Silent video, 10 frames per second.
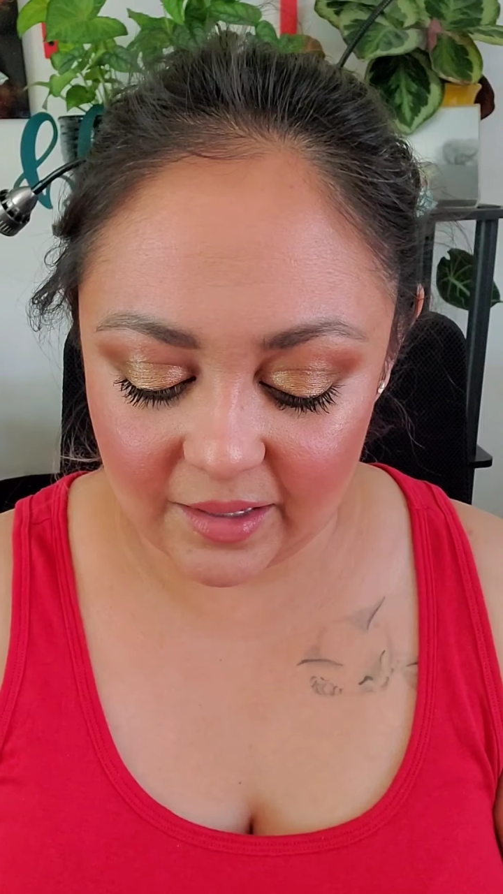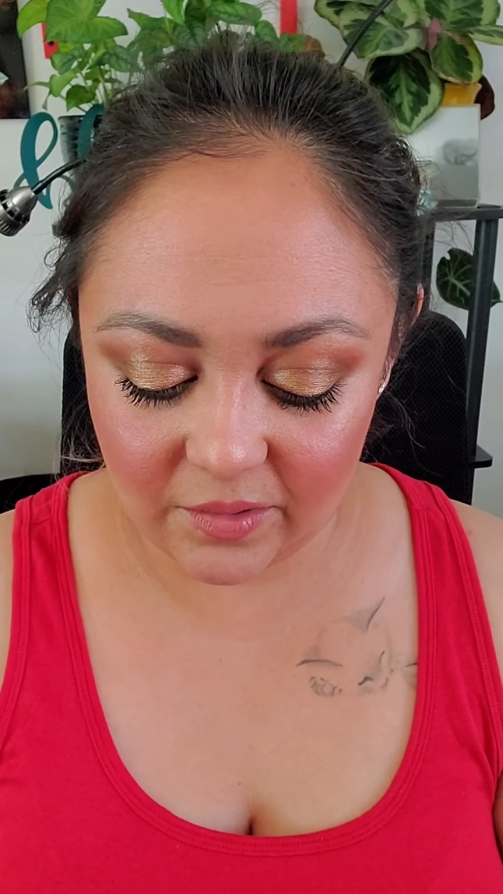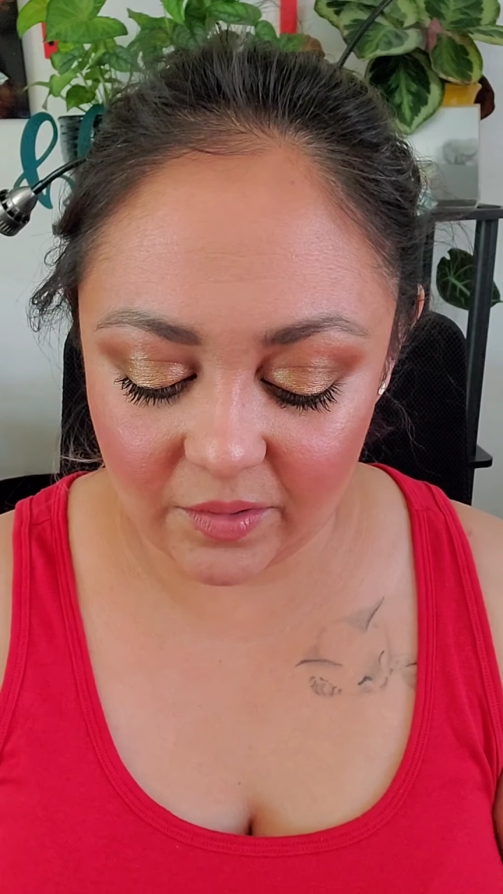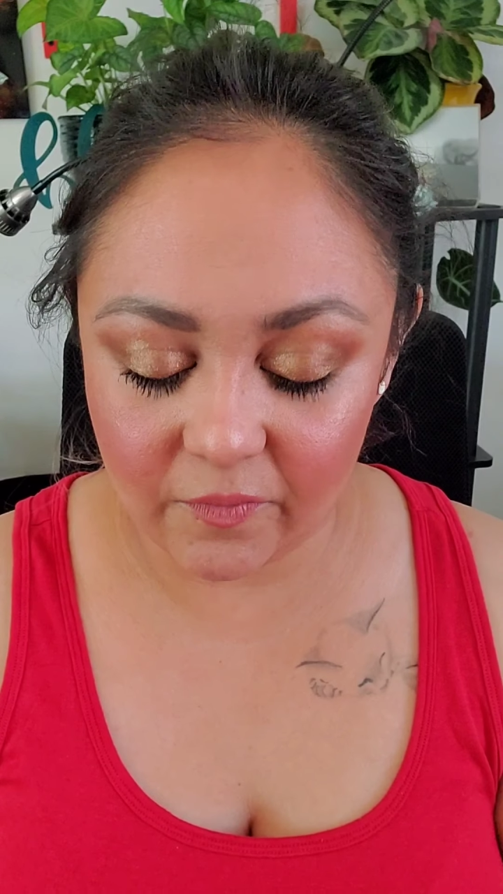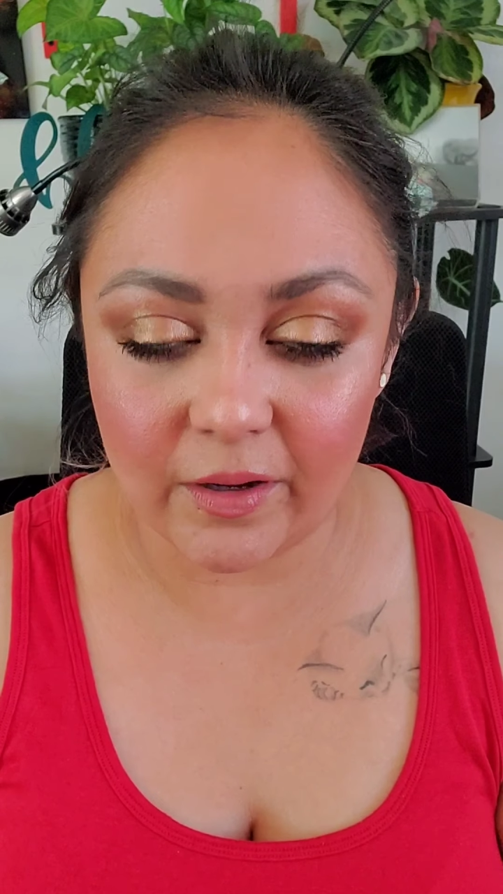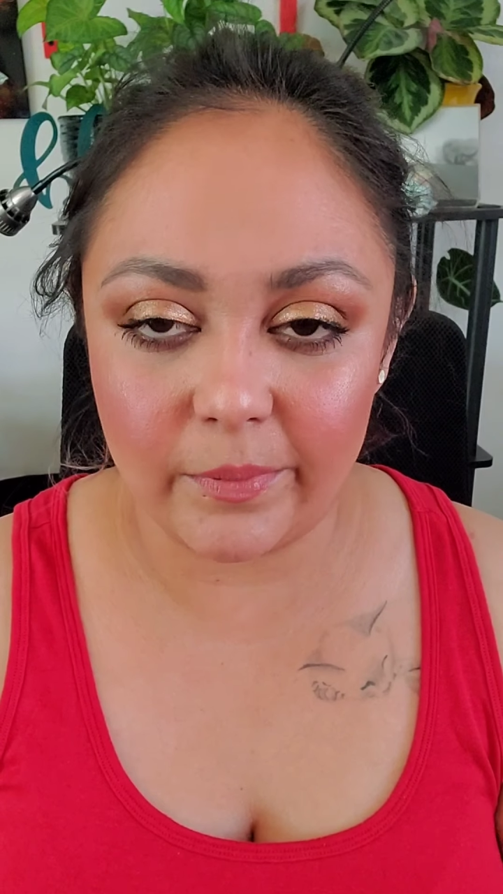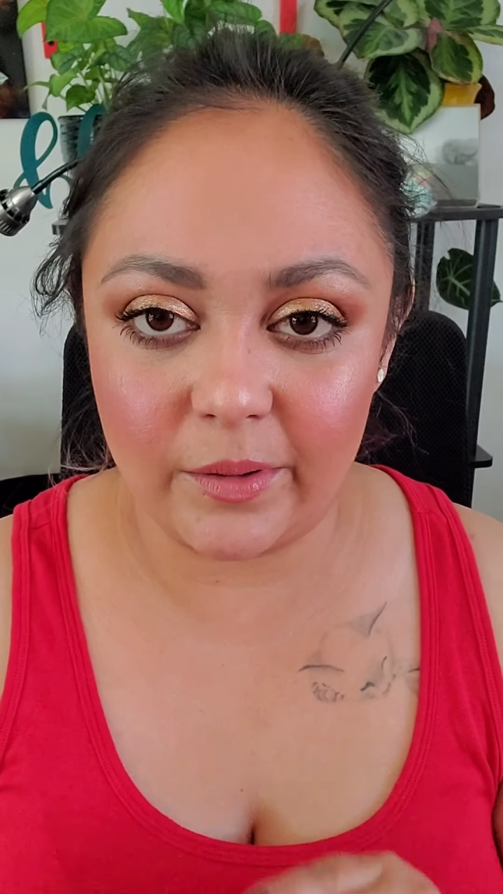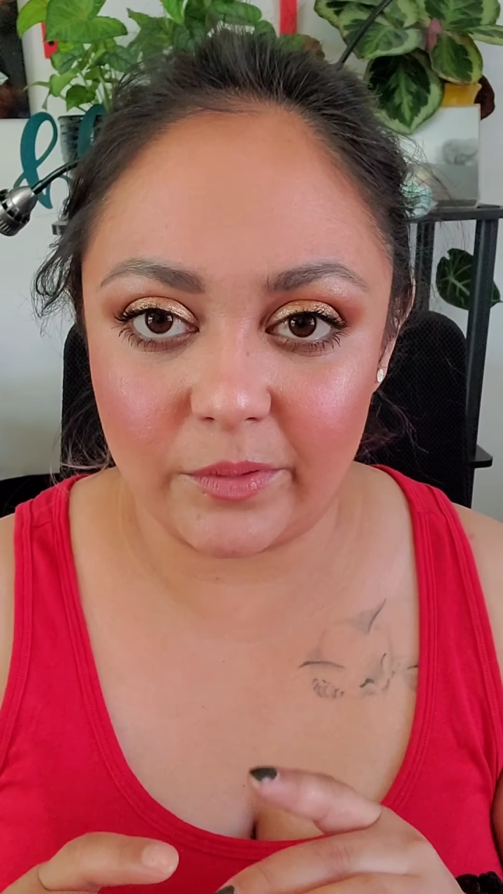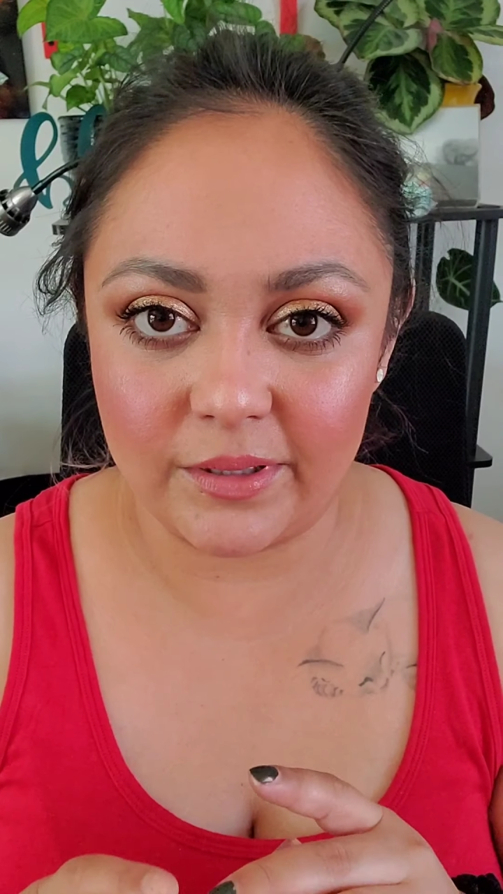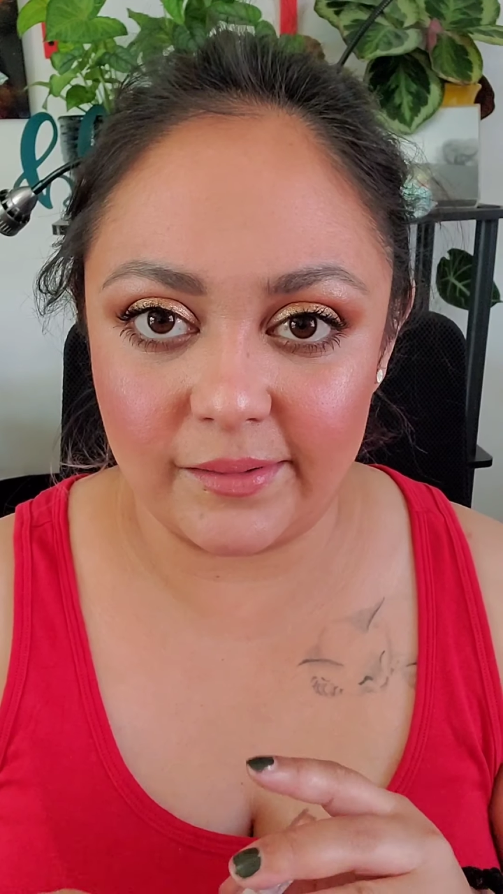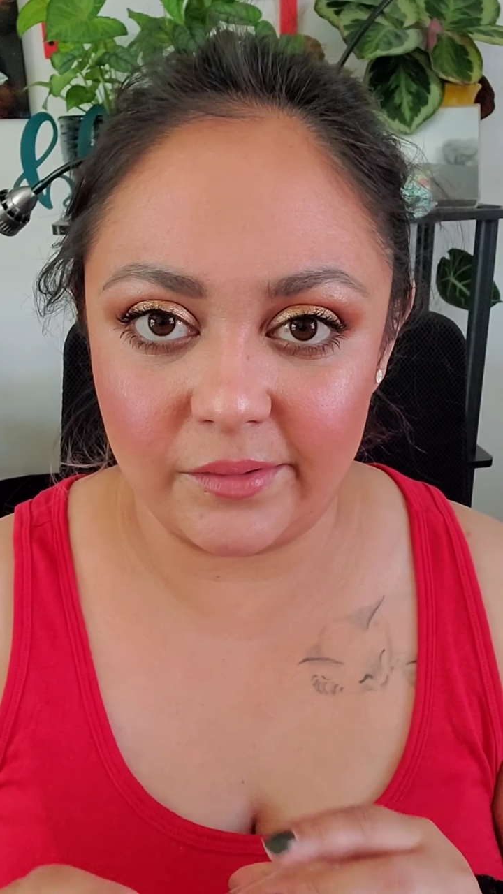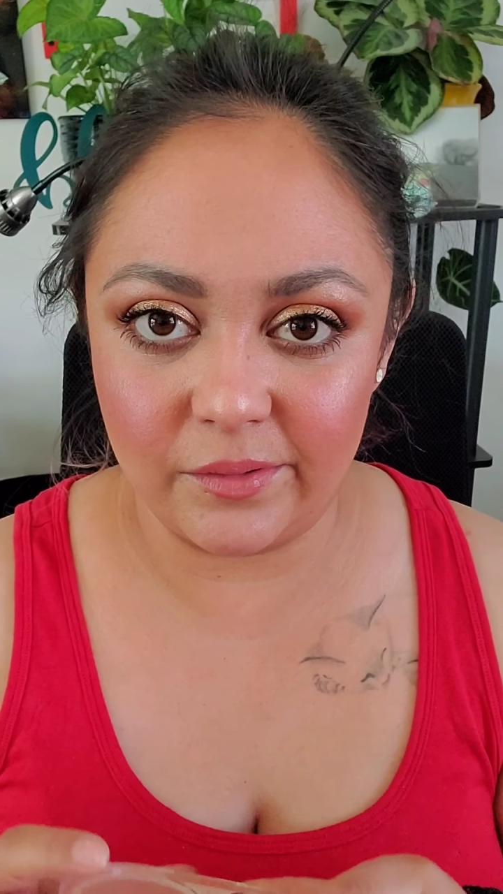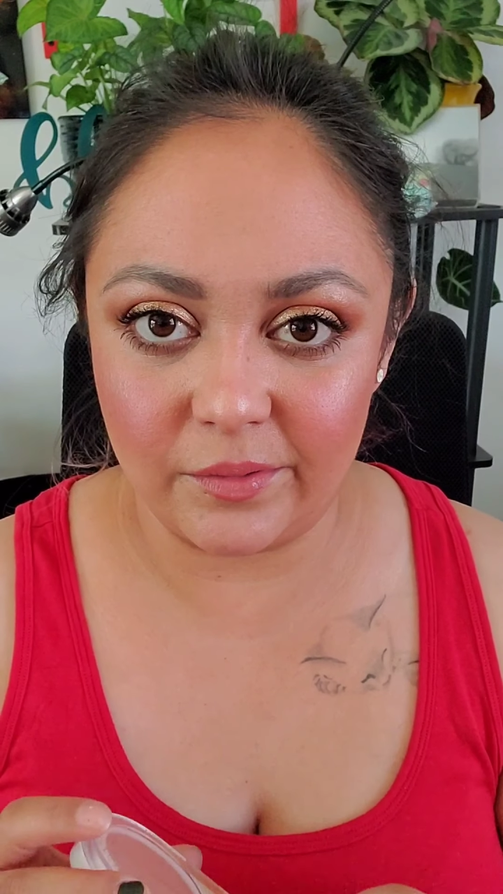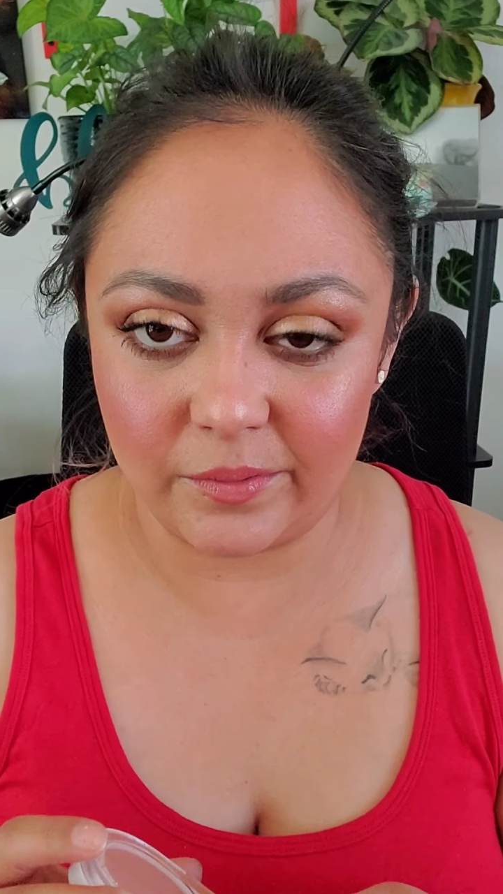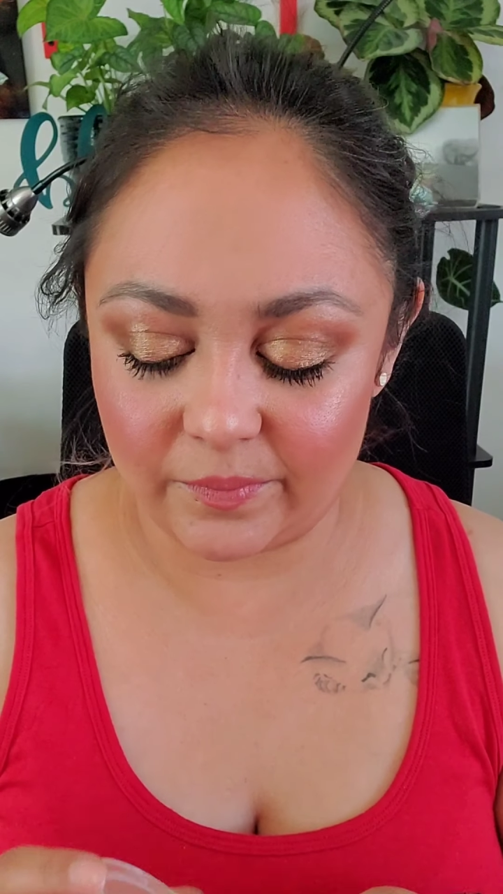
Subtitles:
don't know if I'll be able to